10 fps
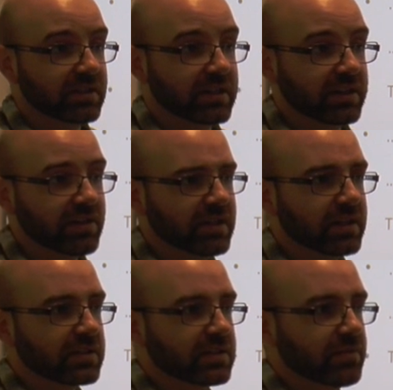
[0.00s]
And I don't think
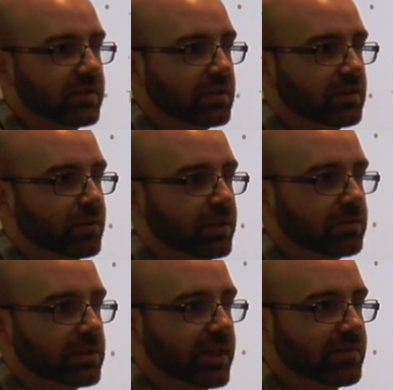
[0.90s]
it's something that William
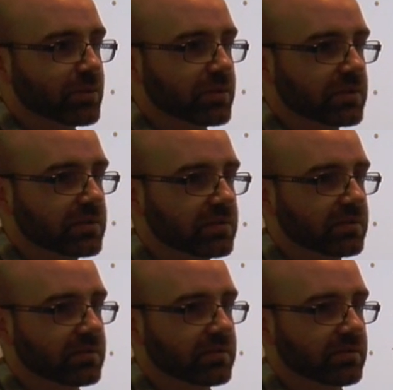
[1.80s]
James was
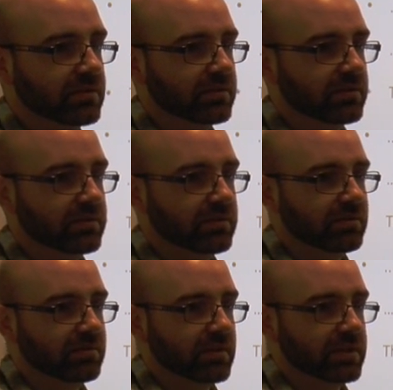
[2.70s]

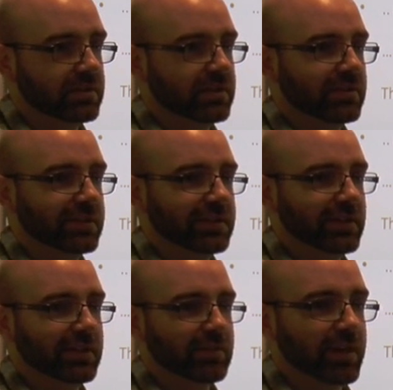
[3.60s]
necessarily
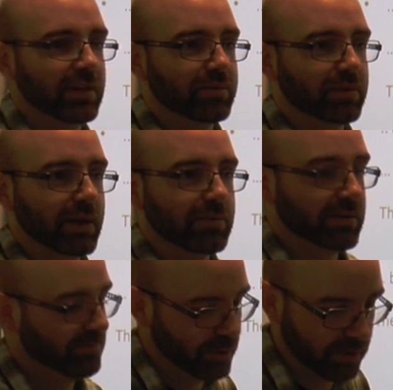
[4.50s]
thinking about, but
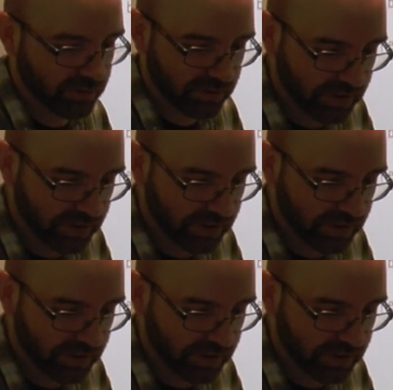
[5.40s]
who knows.